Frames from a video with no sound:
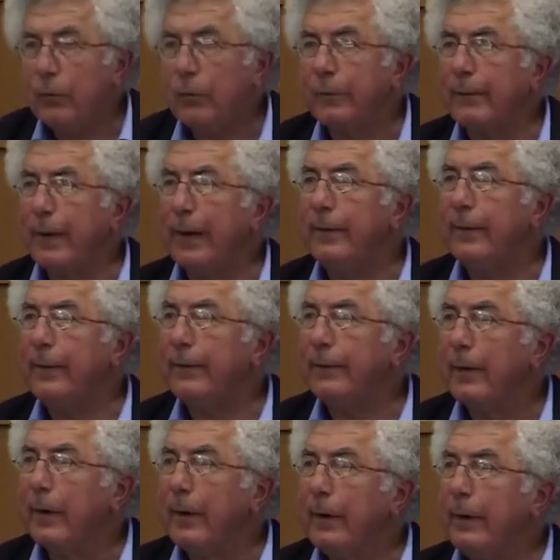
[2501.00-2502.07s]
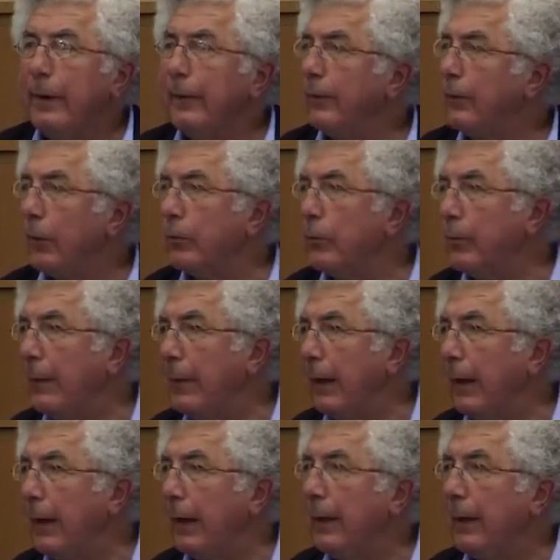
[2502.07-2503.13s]
To say this is not to
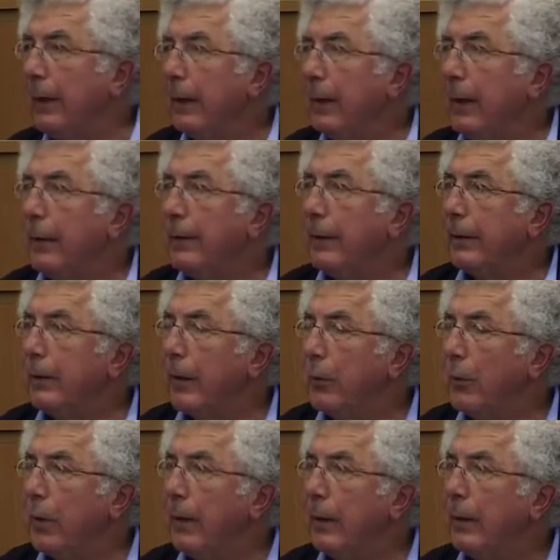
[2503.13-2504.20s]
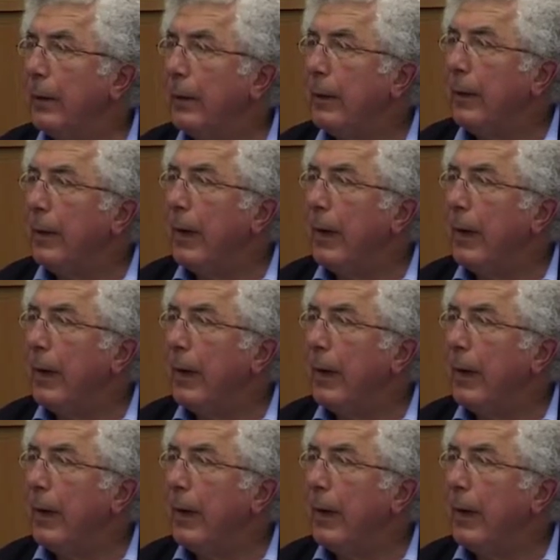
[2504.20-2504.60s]
deny that there were